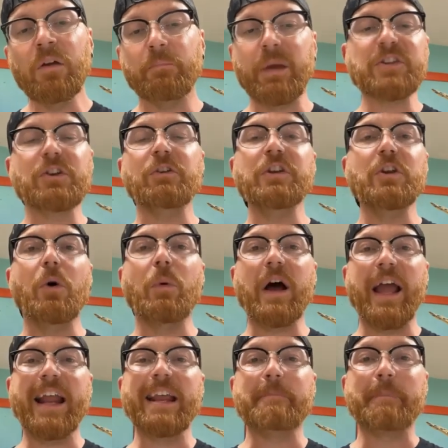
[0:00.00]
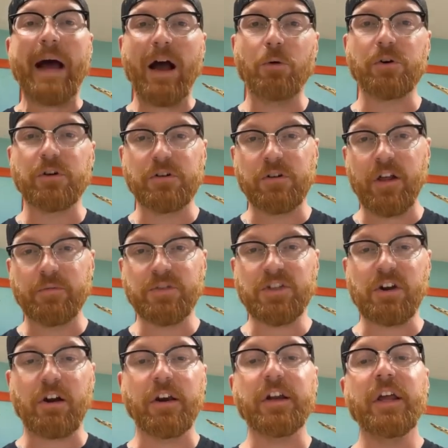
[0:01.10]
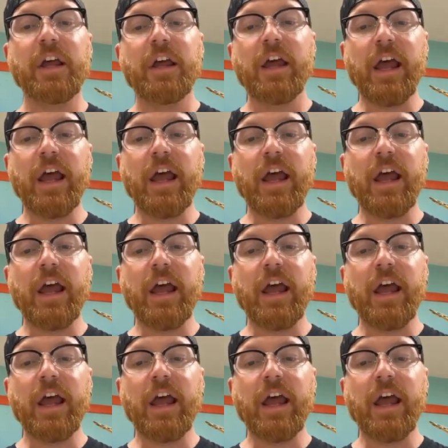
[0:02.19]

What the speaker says: Basically you don't want any powdered gloves, sorry.